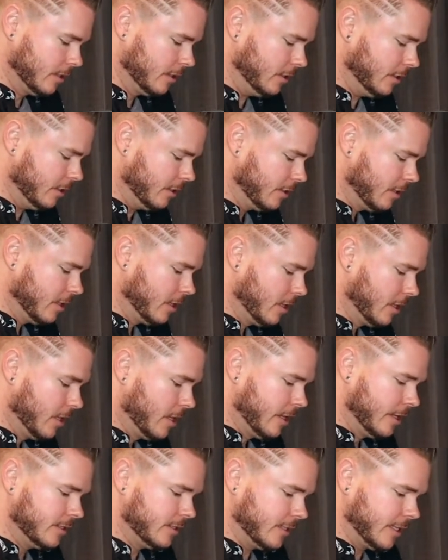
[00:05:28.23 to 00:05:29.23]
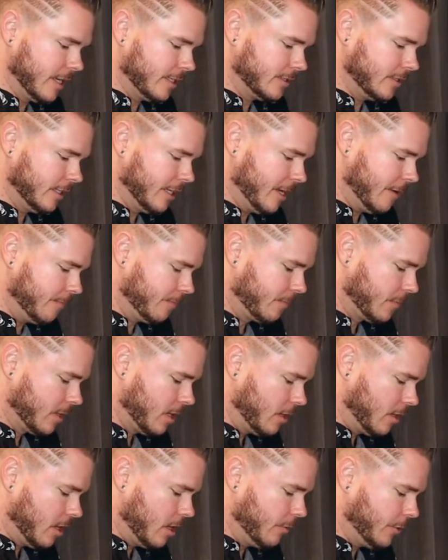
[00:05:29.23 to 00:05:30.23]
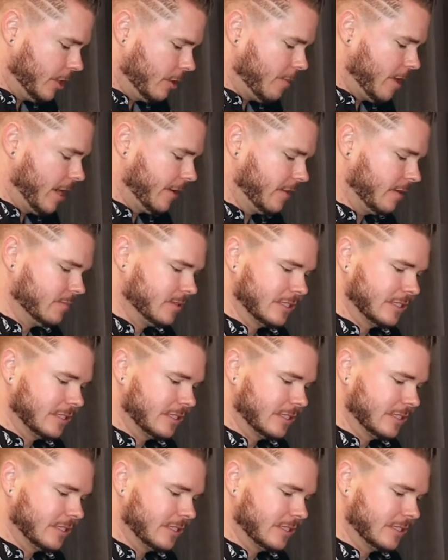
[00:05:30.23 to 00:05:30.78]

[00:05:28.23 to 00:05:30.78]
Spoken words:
it's a guessing game when you're buying them.